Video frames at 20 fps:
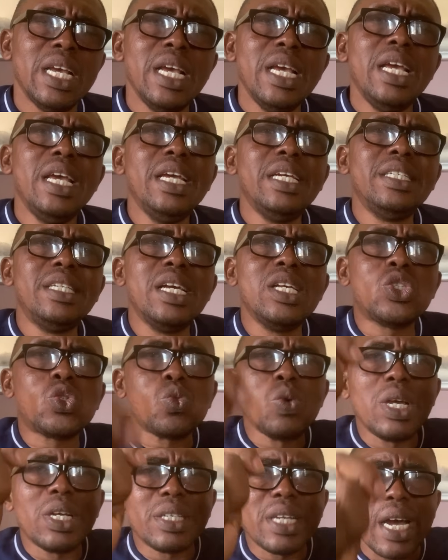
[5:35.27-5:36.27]
In this
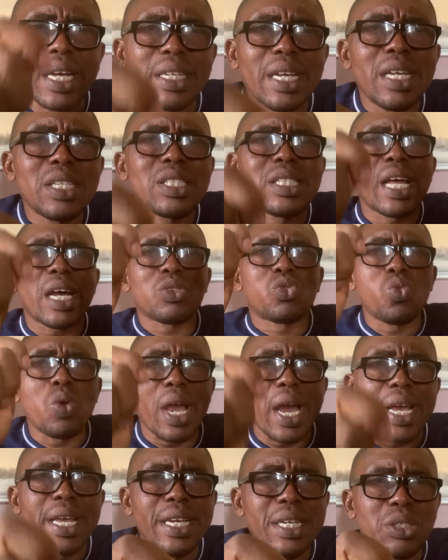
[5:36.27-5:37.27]
wilderness that we
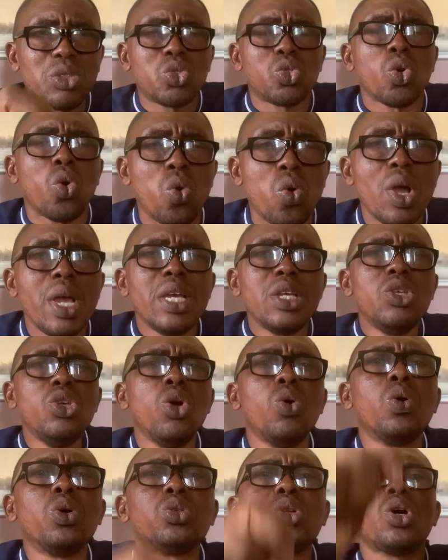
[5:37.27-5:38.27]
are into,
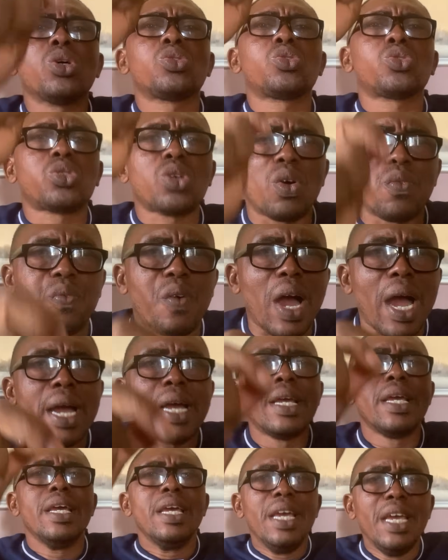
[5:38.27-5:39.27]
you will not suffer
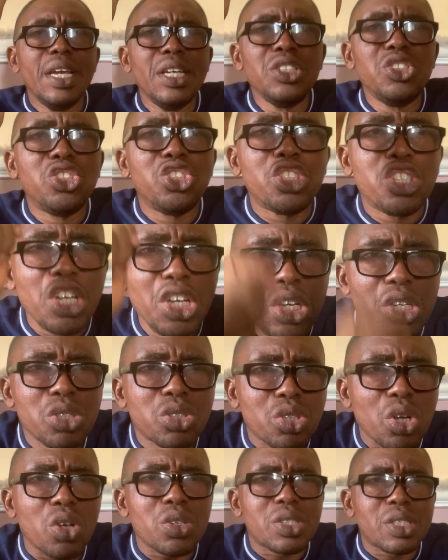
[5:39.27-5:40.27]
in
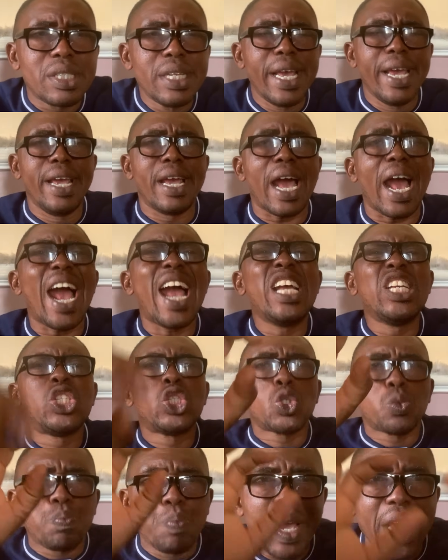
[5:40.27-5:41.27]
Jesus' name. I
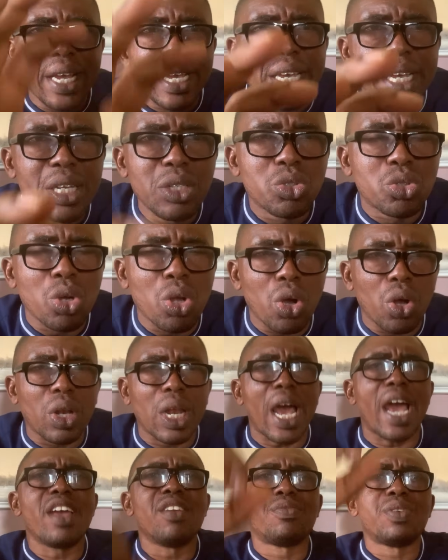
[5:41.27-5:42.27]
speak into your
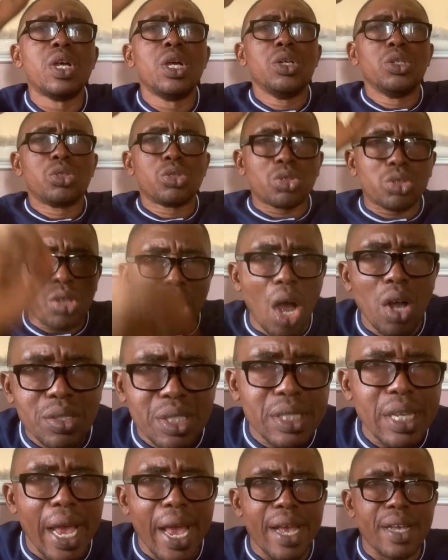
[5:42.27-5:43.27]
life.
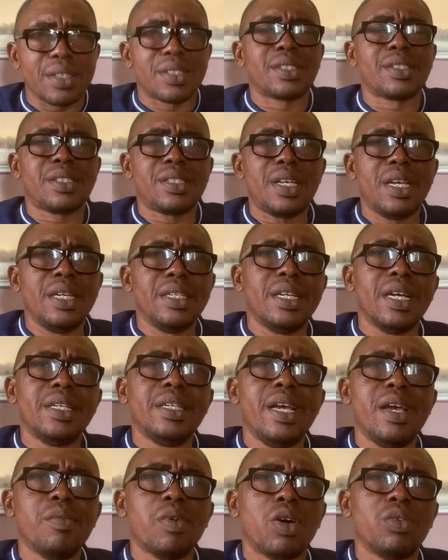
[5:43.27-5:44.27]
Success in the
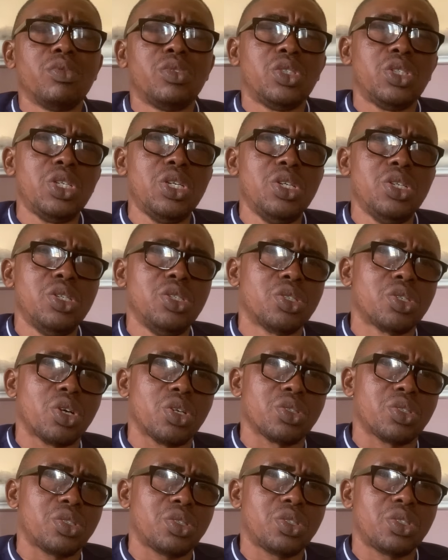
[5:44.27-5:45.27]
name of
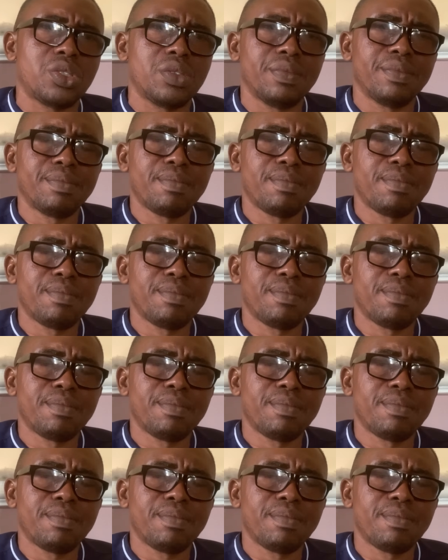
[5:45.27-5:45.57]
Jesus.